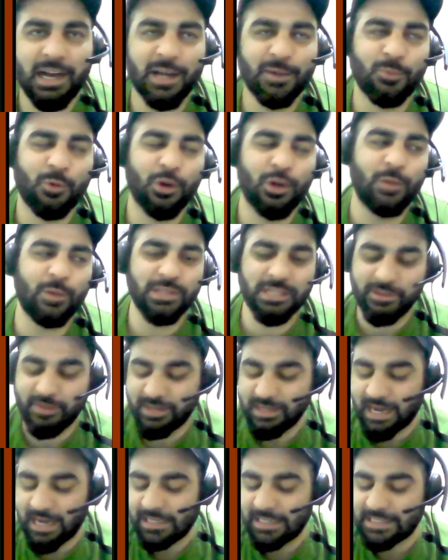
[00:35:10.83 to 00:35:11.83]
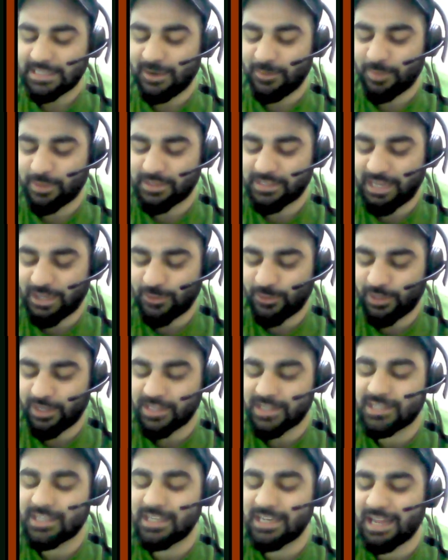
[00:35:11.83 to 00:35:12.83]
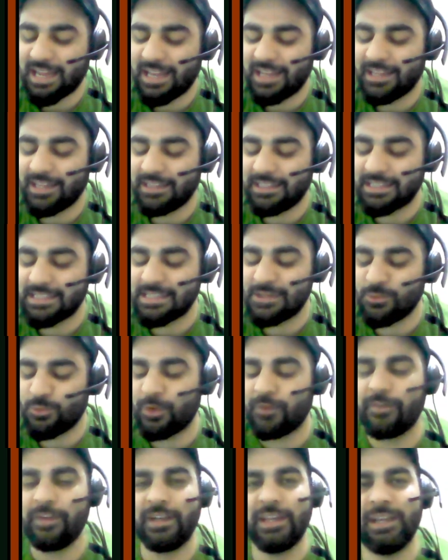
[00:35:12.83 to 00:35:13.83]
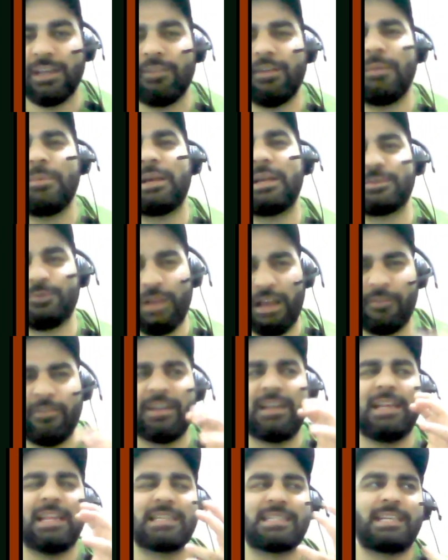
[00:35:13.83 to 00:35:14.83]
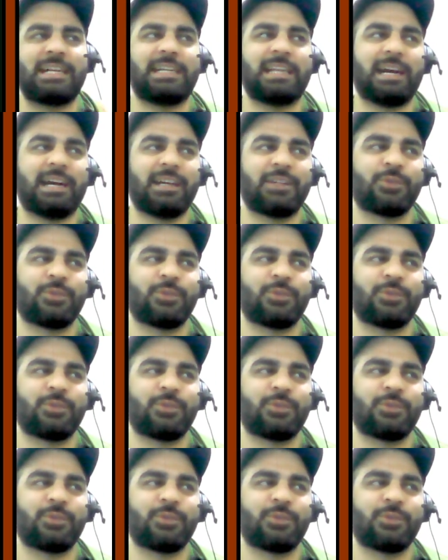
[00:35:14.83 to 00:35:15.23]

model was giving 97% accuracy. Still, this is overfitting. Why? Because we have very less data.